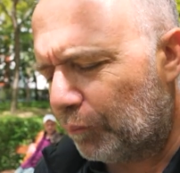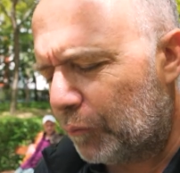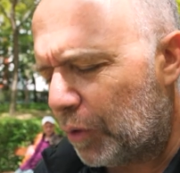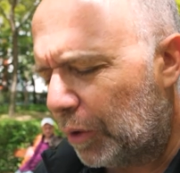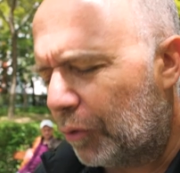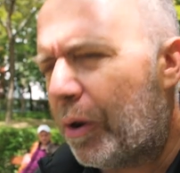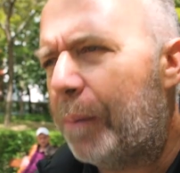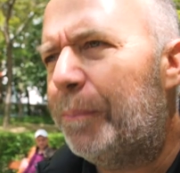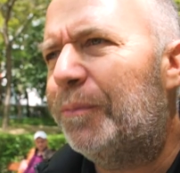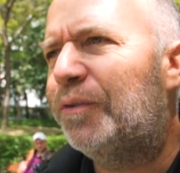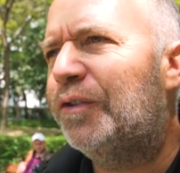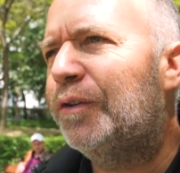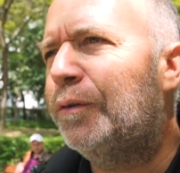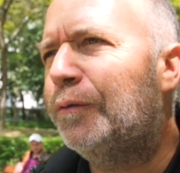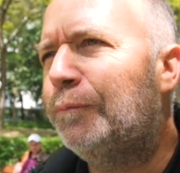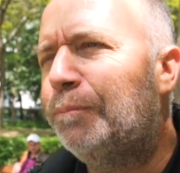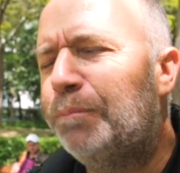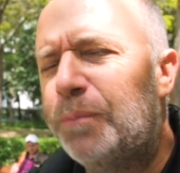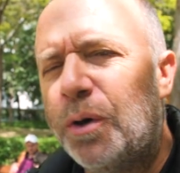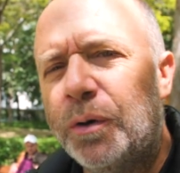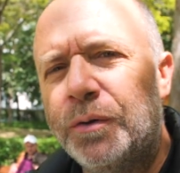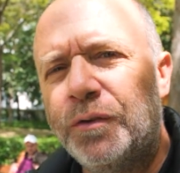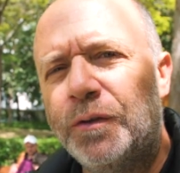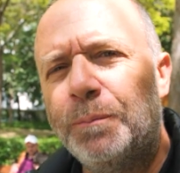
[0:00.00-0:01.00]
The crumb is so
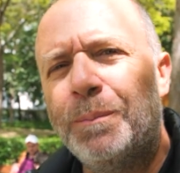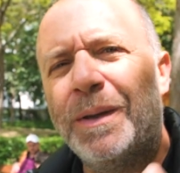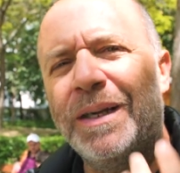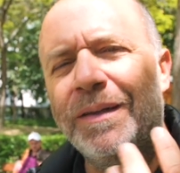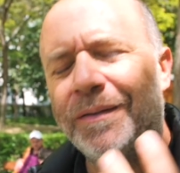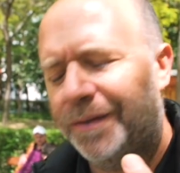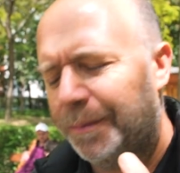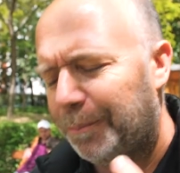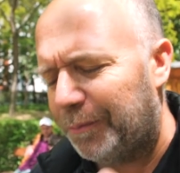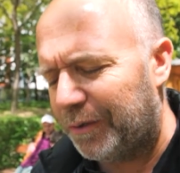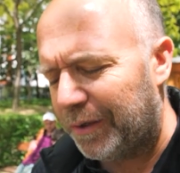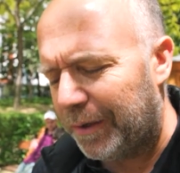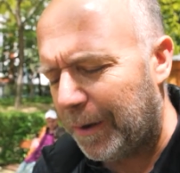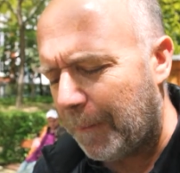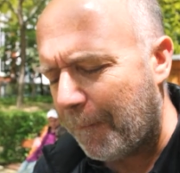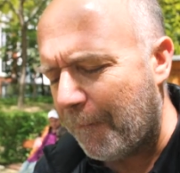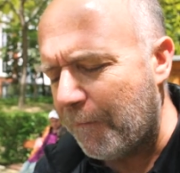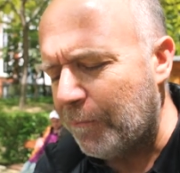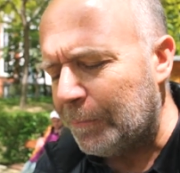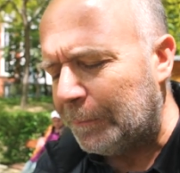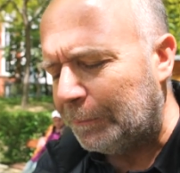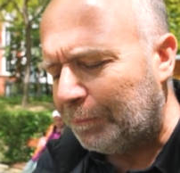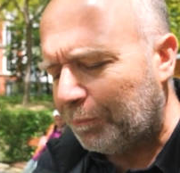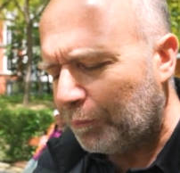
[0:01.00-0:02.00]
moist, but at the same time,
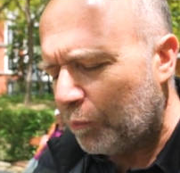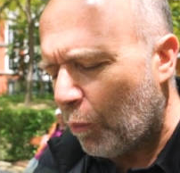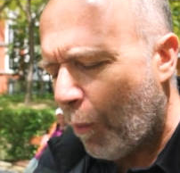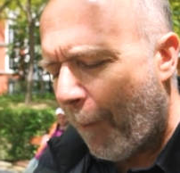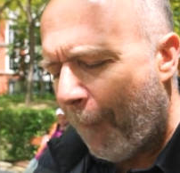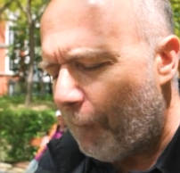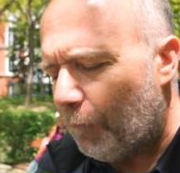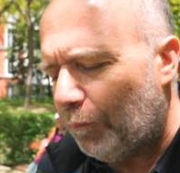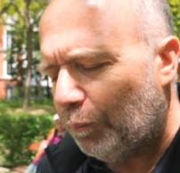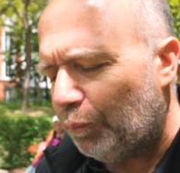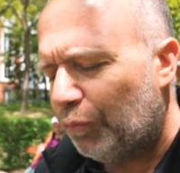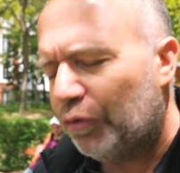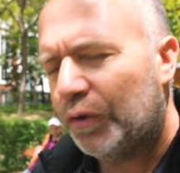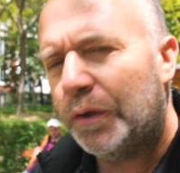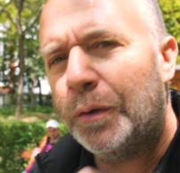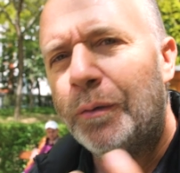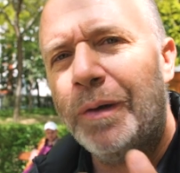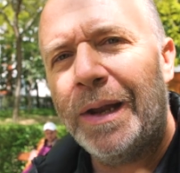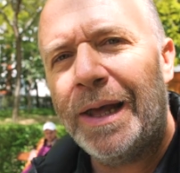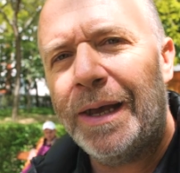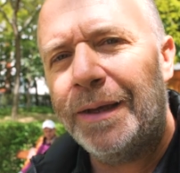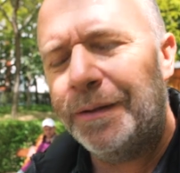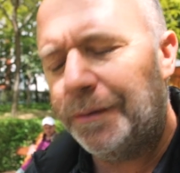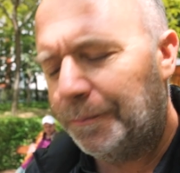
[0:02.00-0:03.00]
it's so
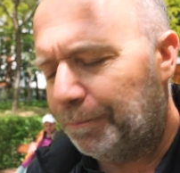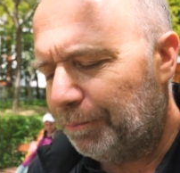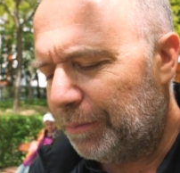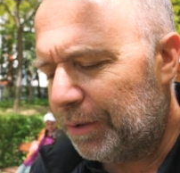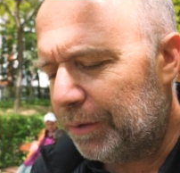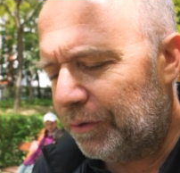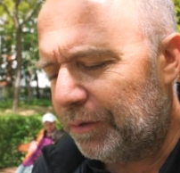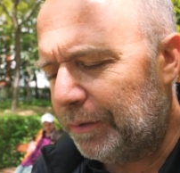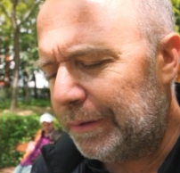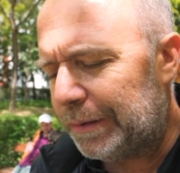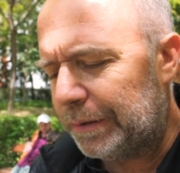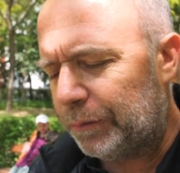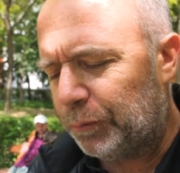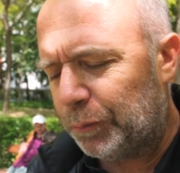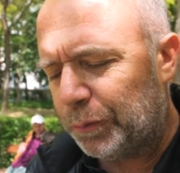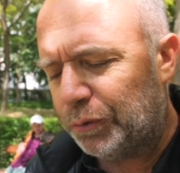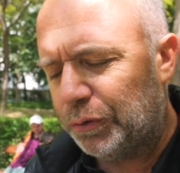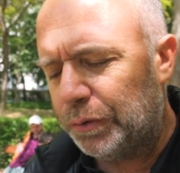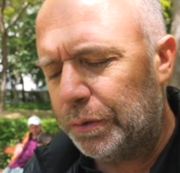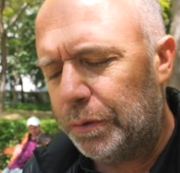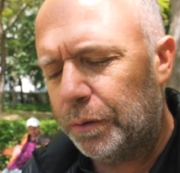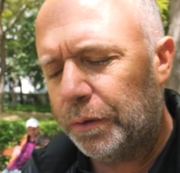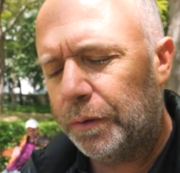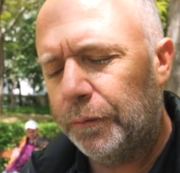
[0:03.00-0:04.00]
light, because that's what
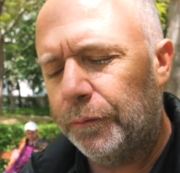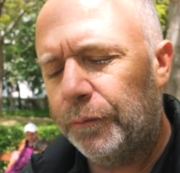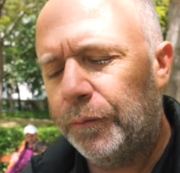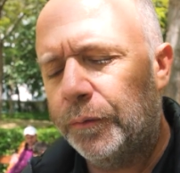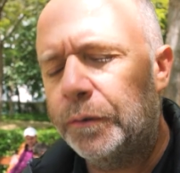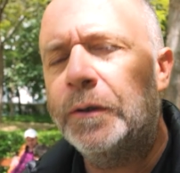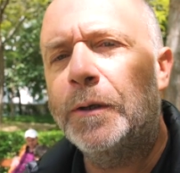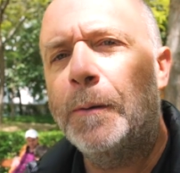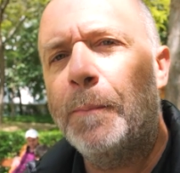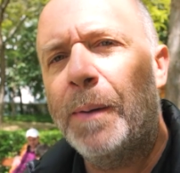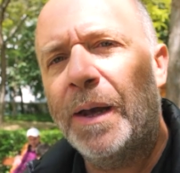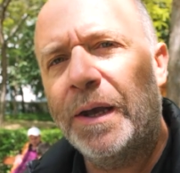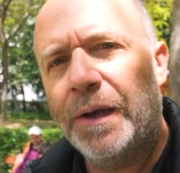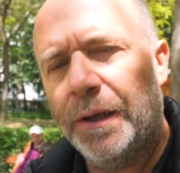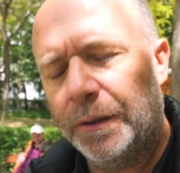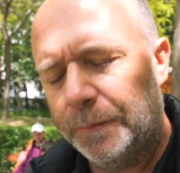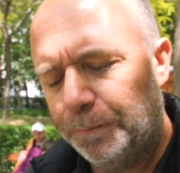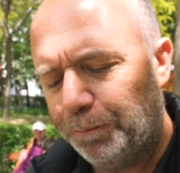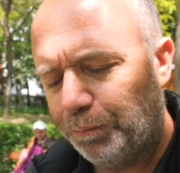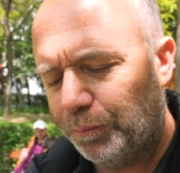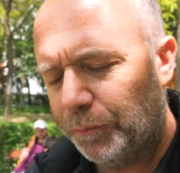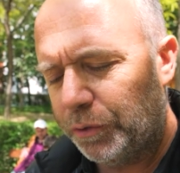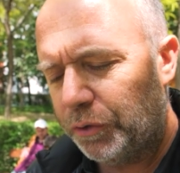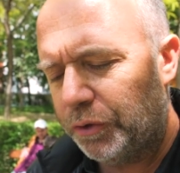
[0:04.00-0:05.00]
you're looking for in a baguette.
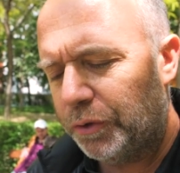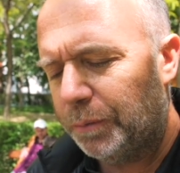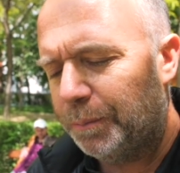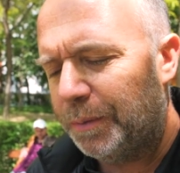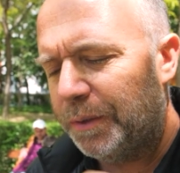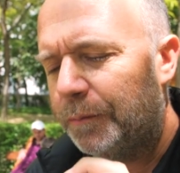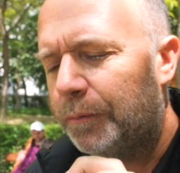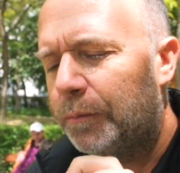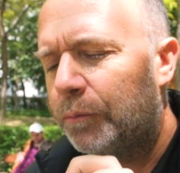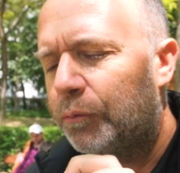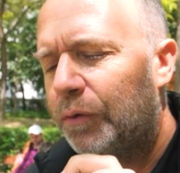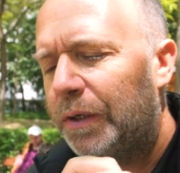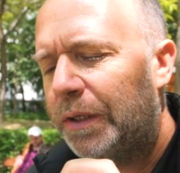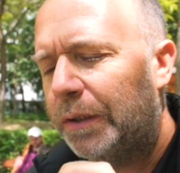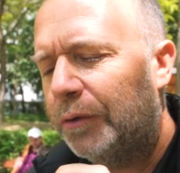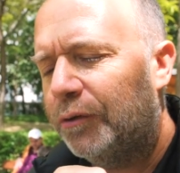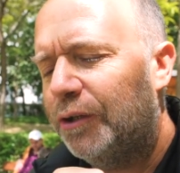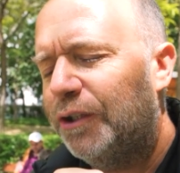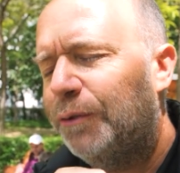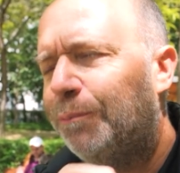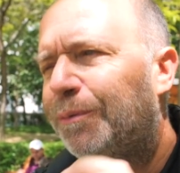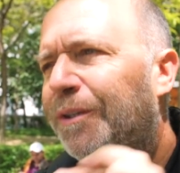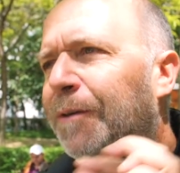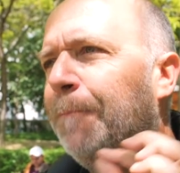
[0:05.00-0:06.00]
It should be really
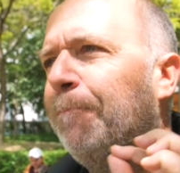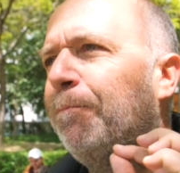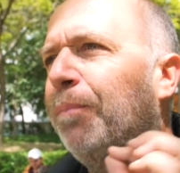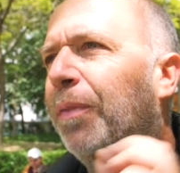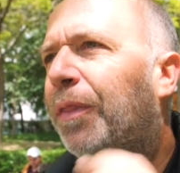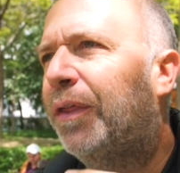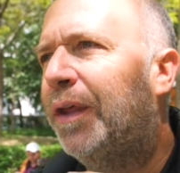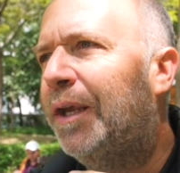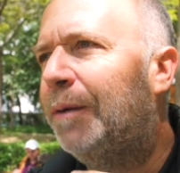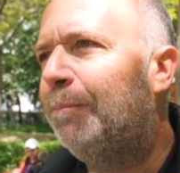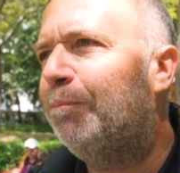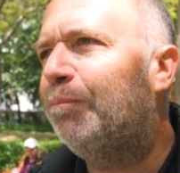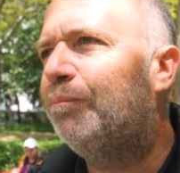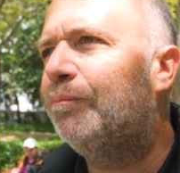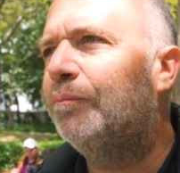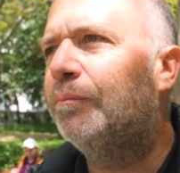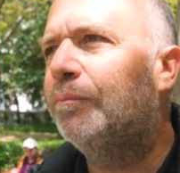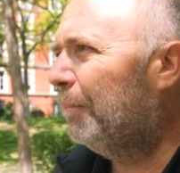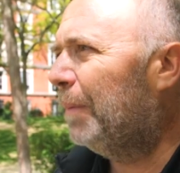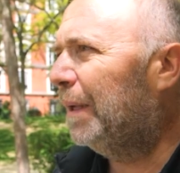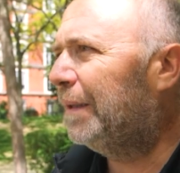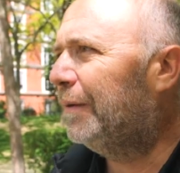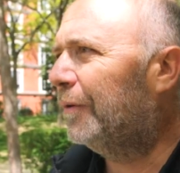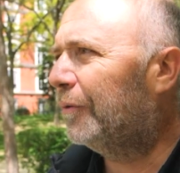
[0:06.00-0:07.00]
crispy and thin,
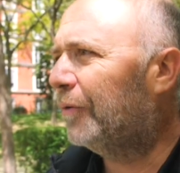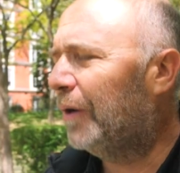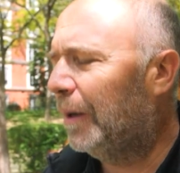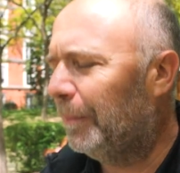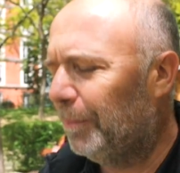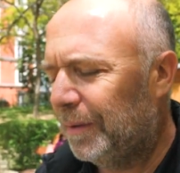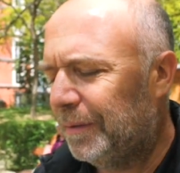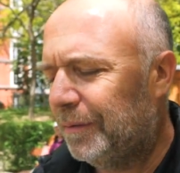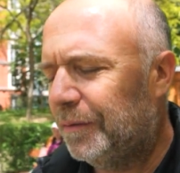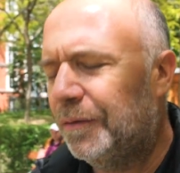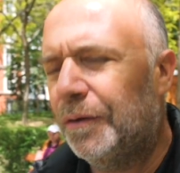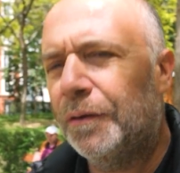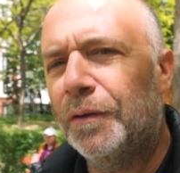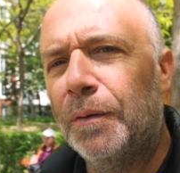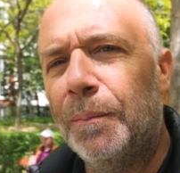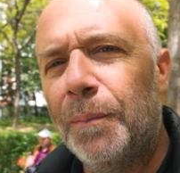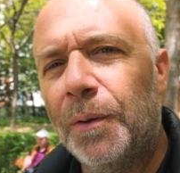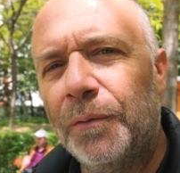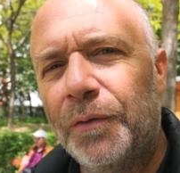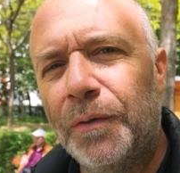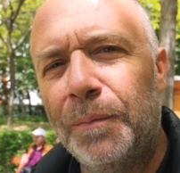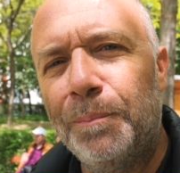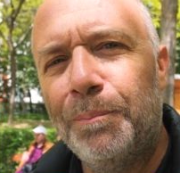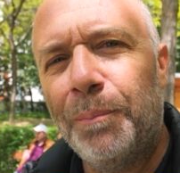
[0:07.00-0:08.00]
but the crumb is not the
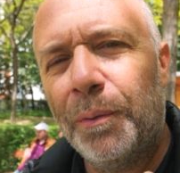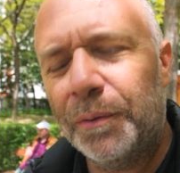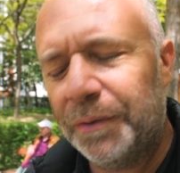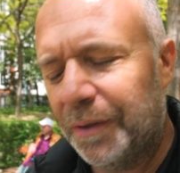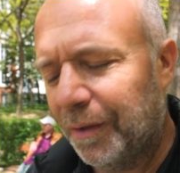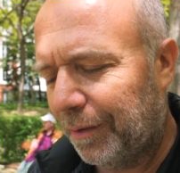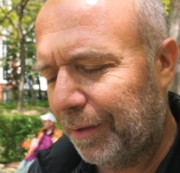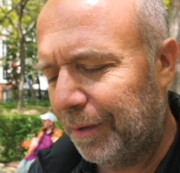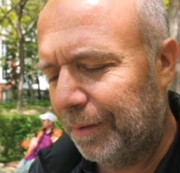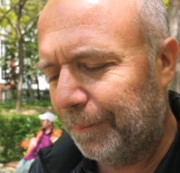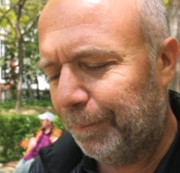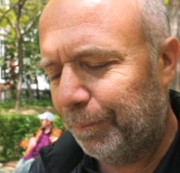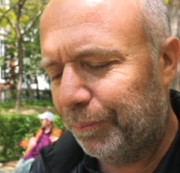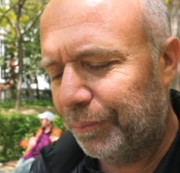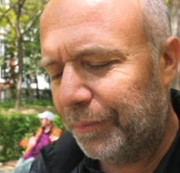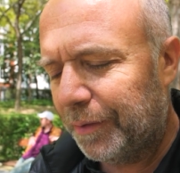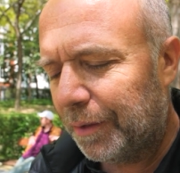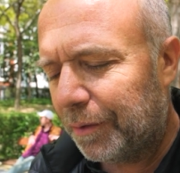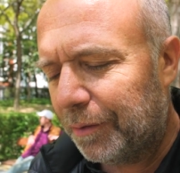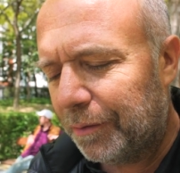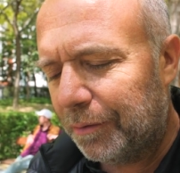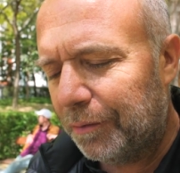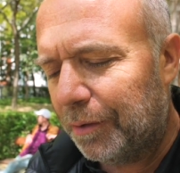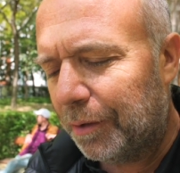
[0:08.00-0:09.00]
most important thing.
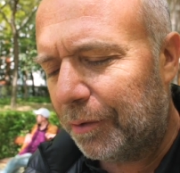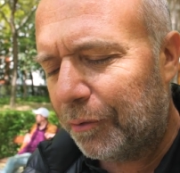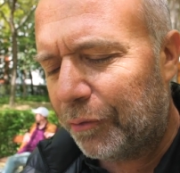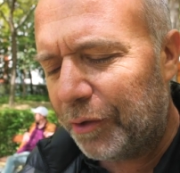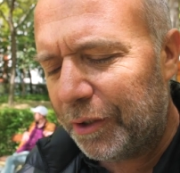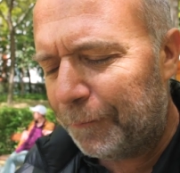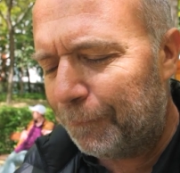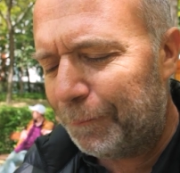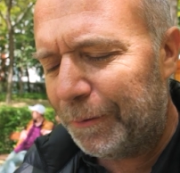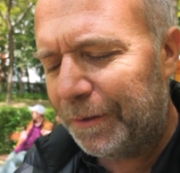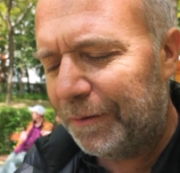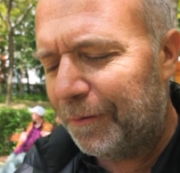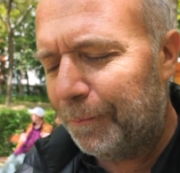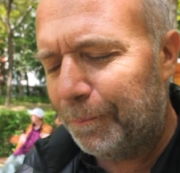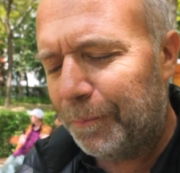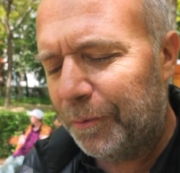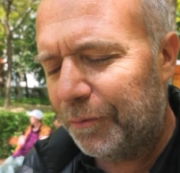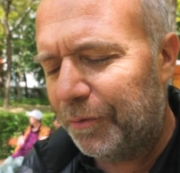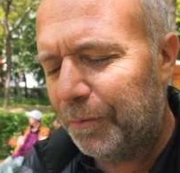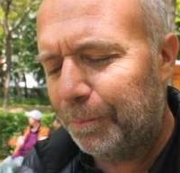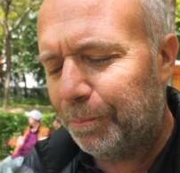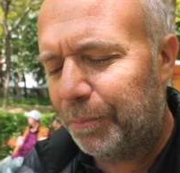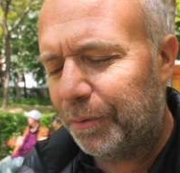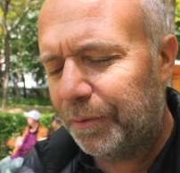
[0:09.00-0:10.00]
The crispy is the
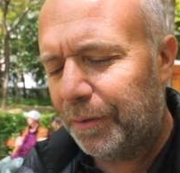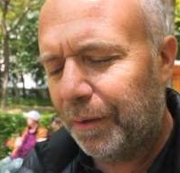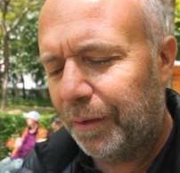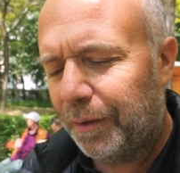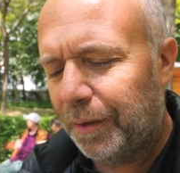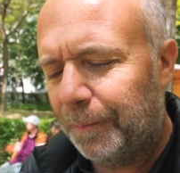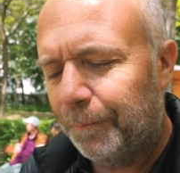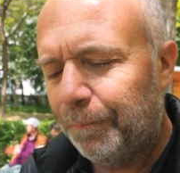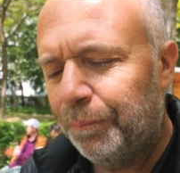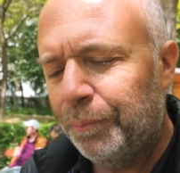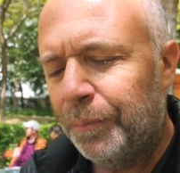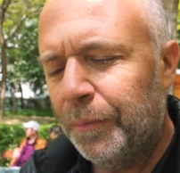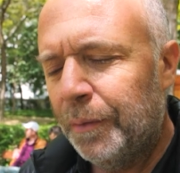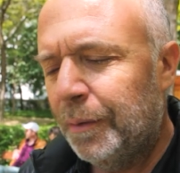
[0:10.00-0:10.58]
most important thing.